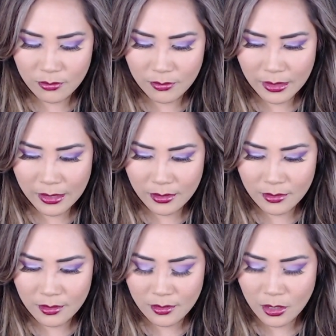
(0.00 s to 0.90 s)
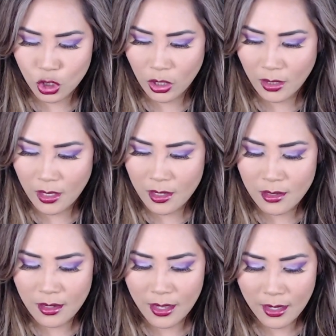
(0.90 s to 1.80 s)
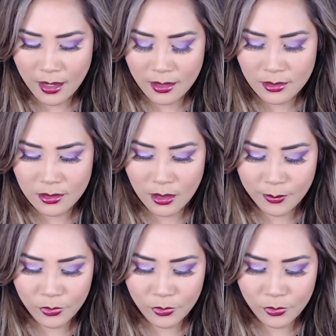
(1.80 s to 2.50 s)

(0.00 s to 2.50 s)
it's the chicken and some,